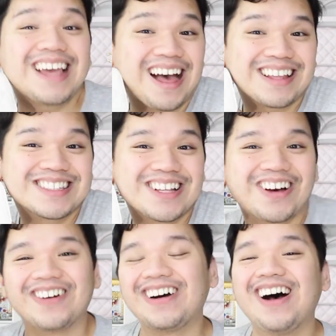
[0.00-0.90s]
yeah,
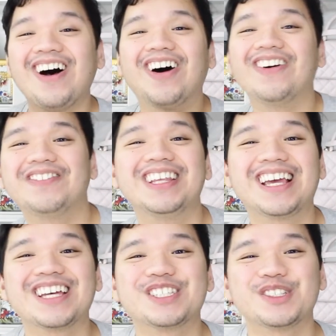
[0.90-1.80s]
so hopefully you
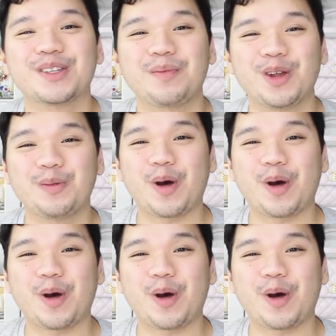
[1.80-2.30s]
guys learned something new